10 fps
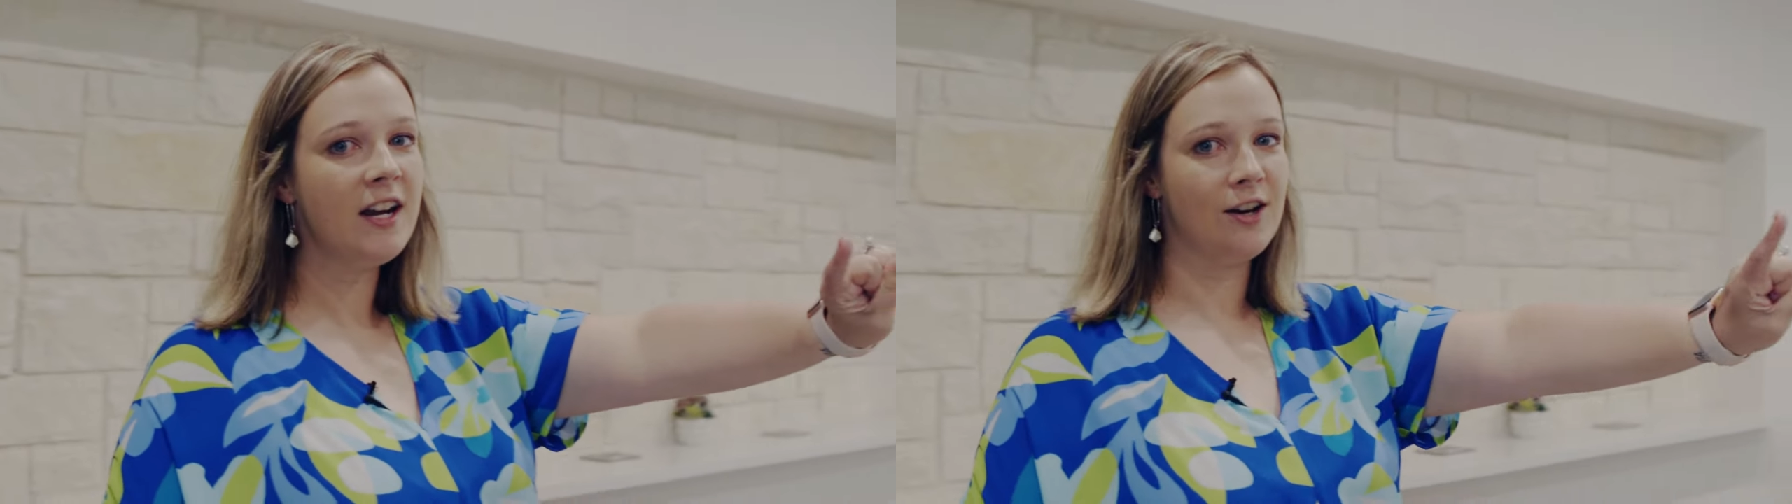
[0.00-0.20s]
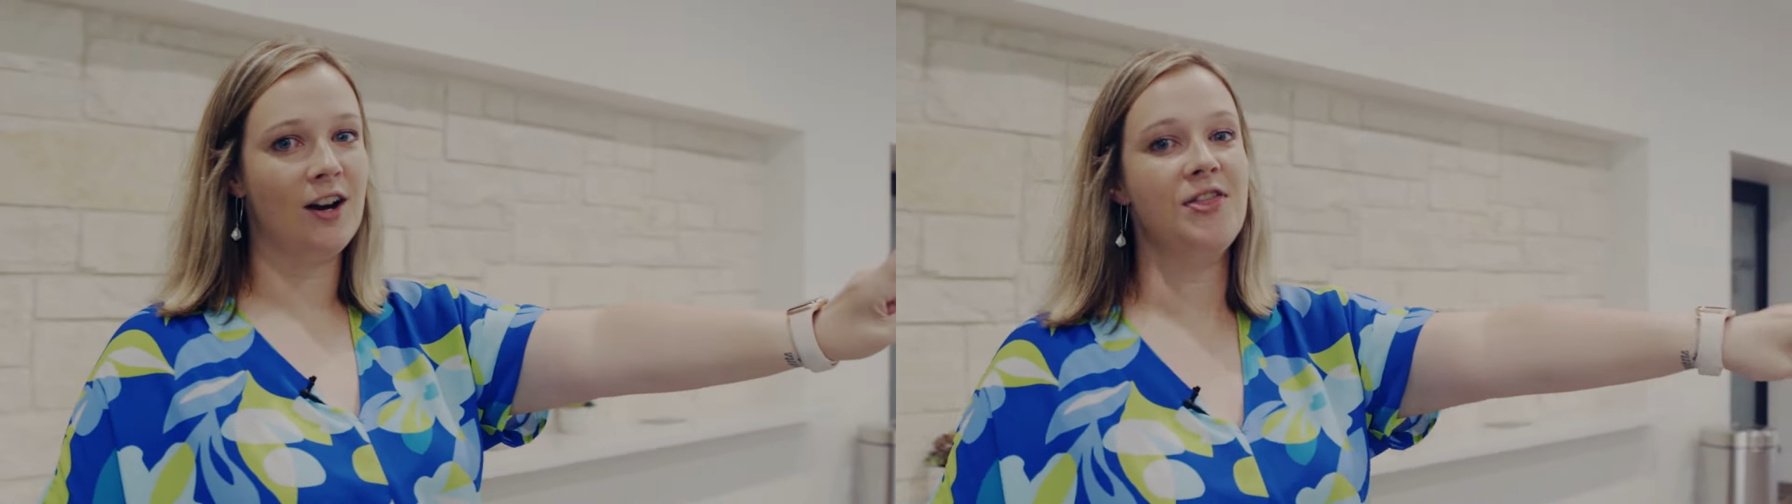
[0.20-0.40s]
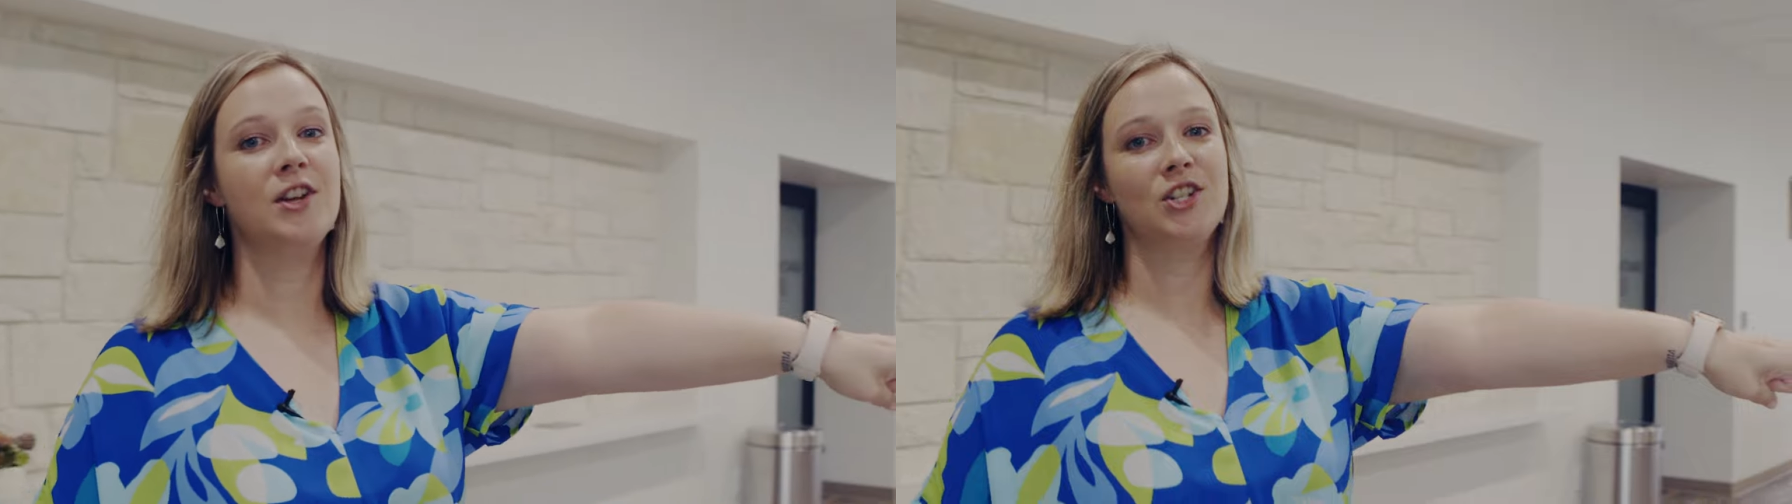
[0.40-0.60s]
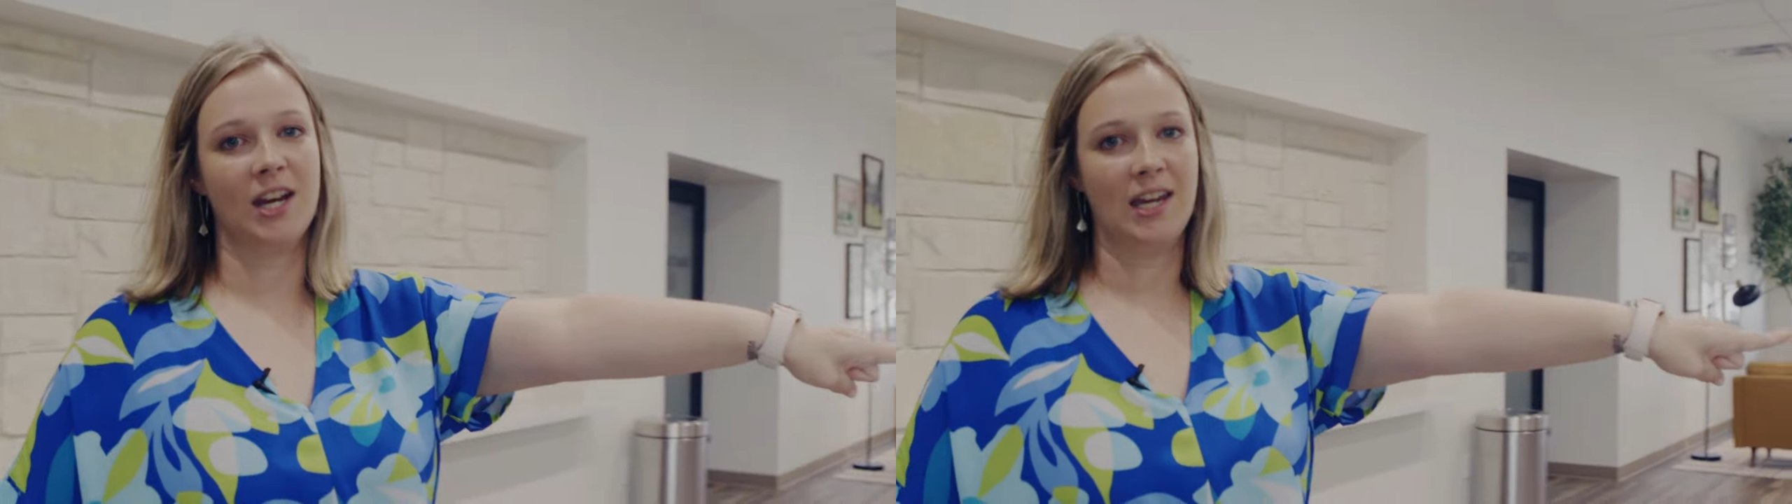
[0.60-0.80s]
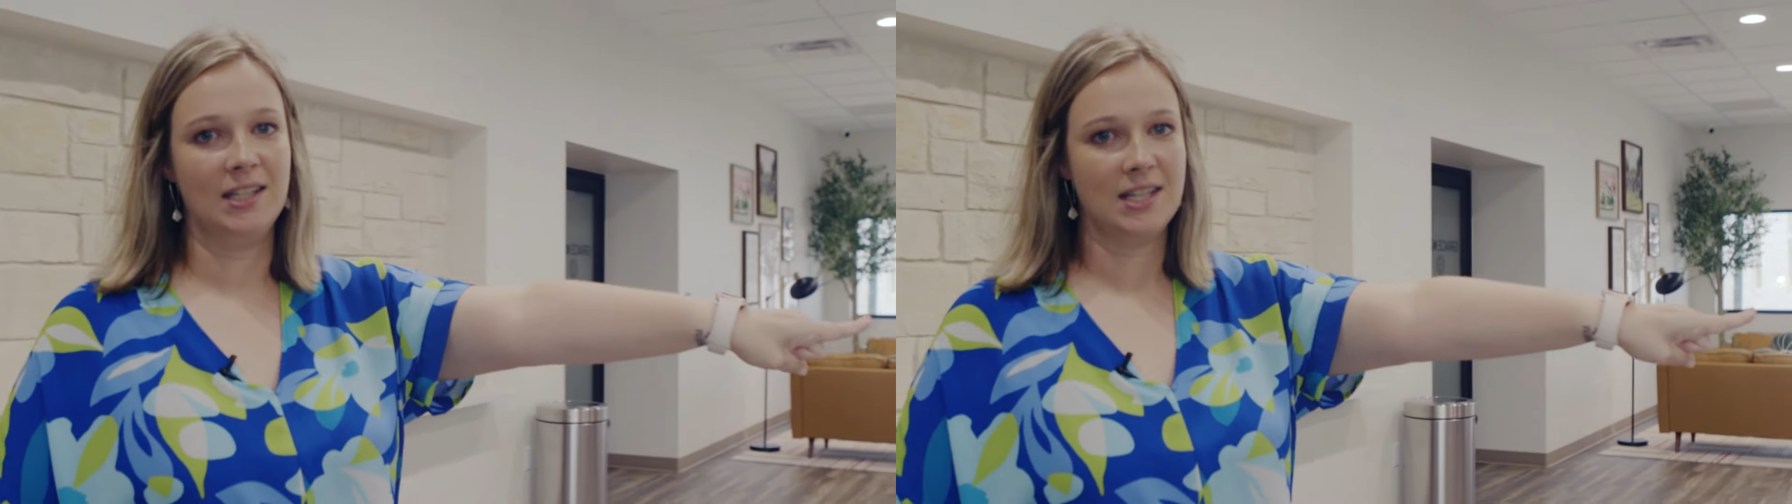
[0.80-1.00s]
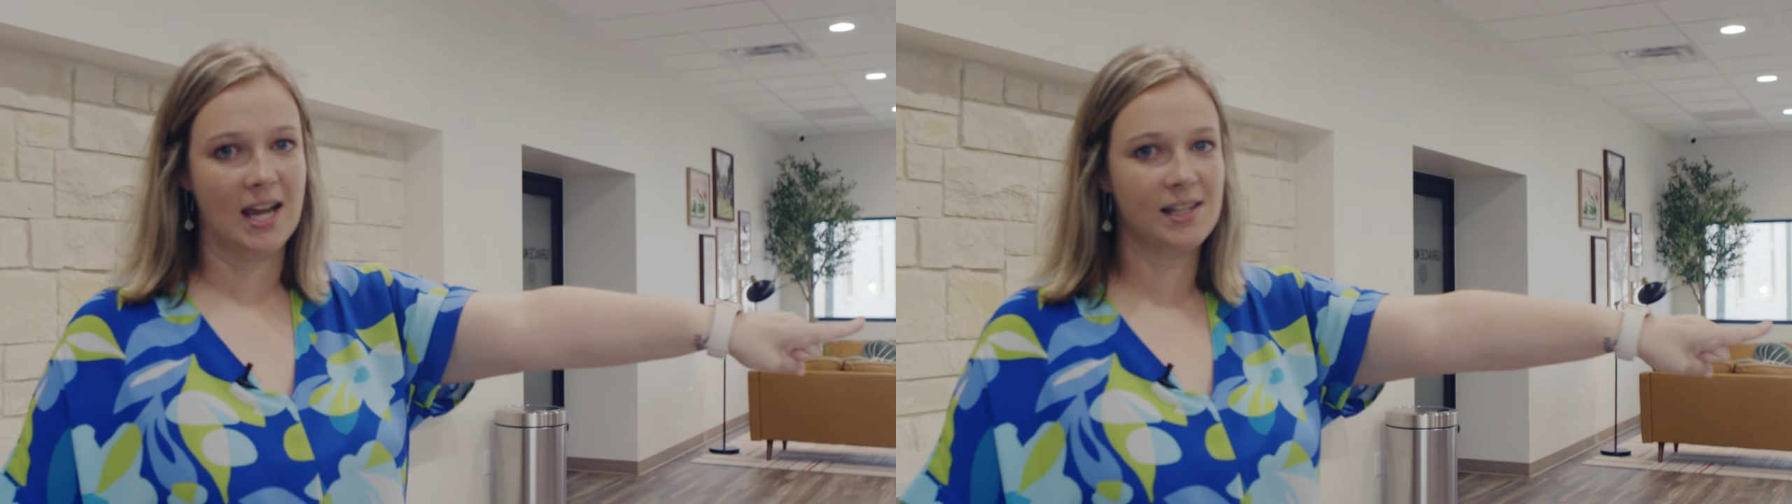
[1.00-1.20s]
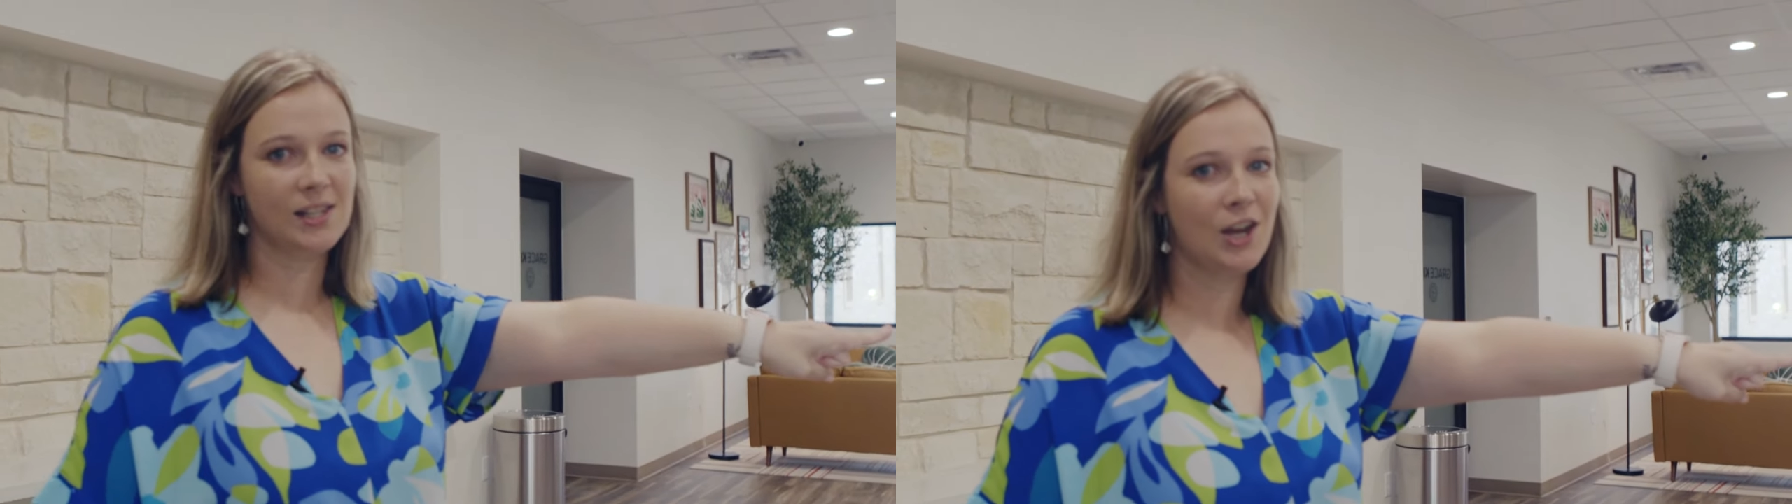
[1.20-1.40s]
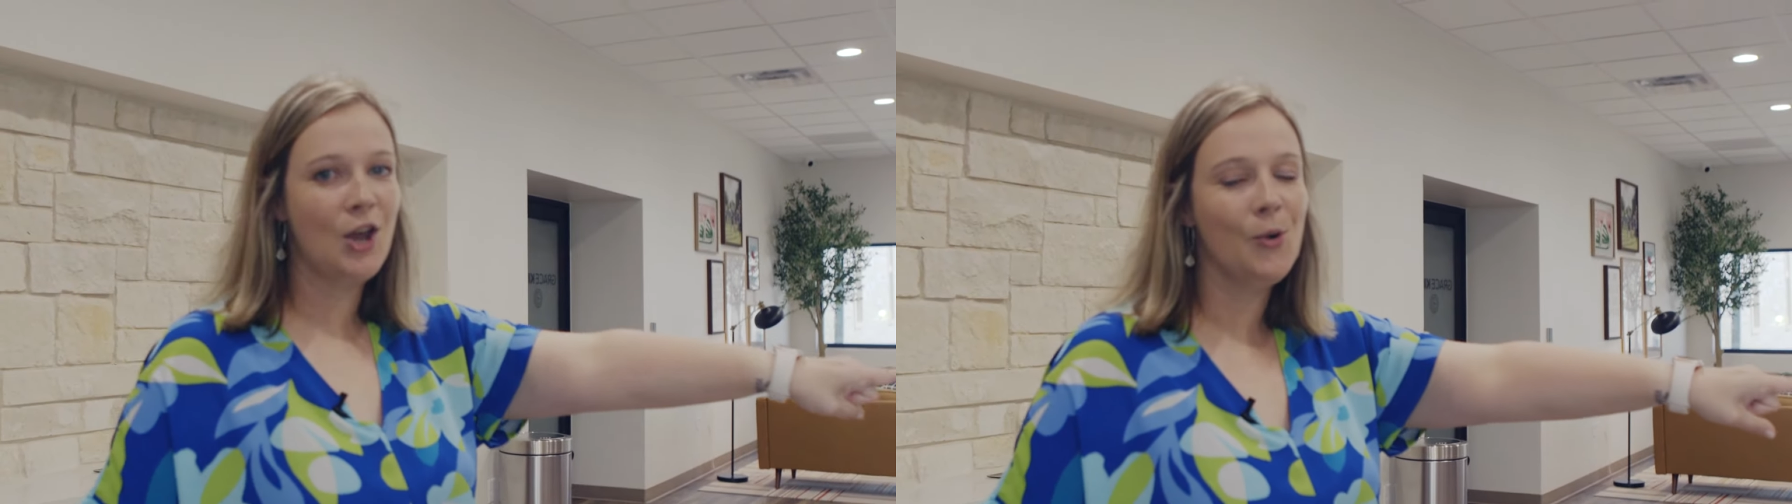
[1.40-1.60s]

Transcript: here at the check-in desk.